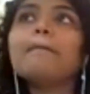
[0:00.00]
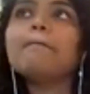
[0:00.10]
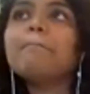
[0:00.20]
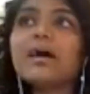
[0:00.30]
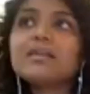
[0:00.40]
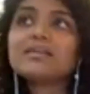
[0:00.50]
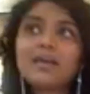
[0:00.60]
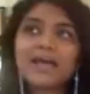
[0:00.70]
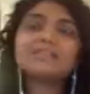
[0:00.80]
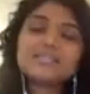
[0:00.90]
But
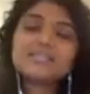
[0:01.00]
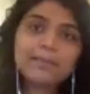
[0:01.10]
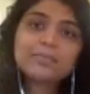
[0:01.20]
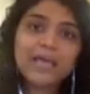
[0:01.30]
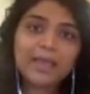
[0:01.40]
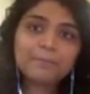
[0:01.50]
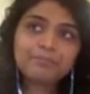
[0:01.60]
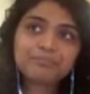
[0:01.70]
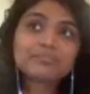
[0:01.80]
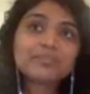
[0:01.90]
at the same time,
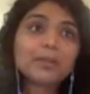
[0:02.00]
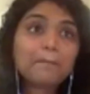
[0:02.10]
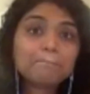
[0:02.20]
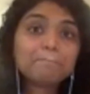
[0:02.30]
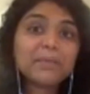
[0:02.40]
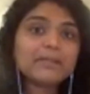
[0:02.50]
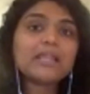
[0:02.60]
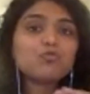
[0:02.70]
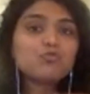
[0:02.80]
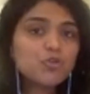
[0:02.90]
people now
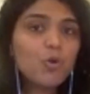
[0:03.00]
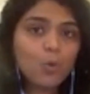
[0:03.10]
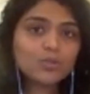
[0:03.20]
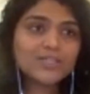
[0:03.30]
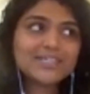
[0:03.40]
know that